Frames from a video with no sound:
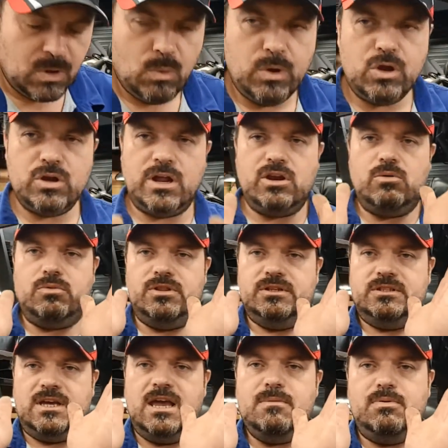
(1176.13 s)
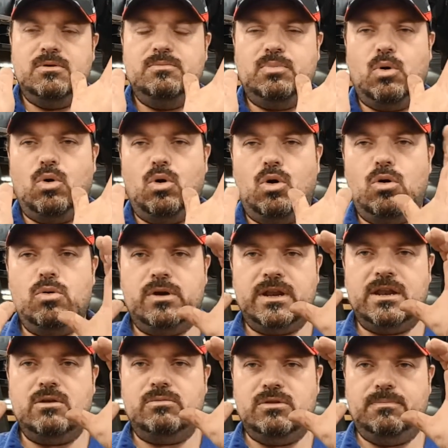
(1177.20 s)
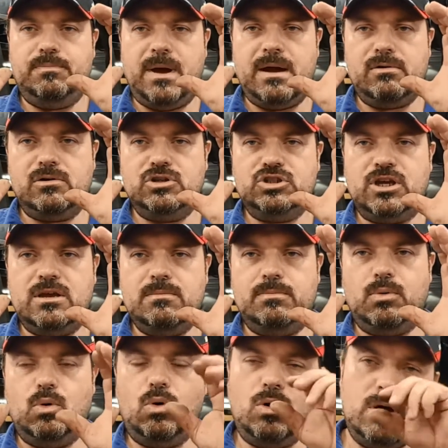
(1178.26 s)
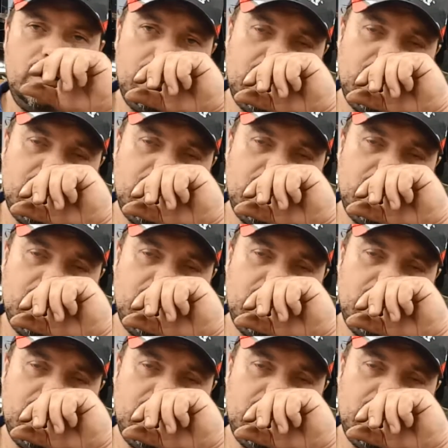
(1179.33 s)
we could end up with a tapered bore, we could end up with a barrel-shaped bore.